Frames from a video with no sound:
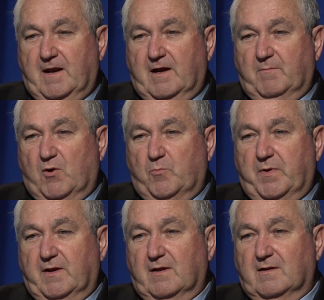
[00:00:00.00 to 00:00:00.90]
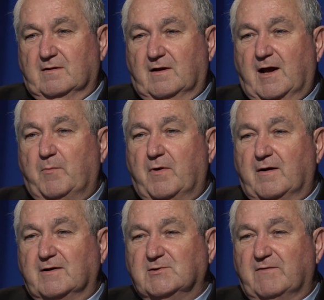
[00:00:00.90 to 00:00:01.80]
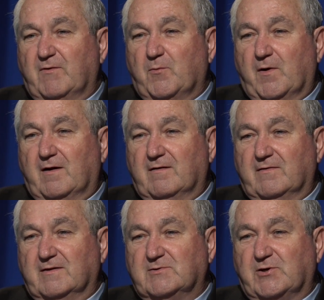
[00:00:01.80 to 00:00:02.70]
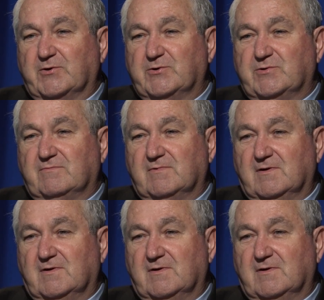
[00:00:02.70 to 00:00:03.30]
I'm hoping the libraries everywhere and the search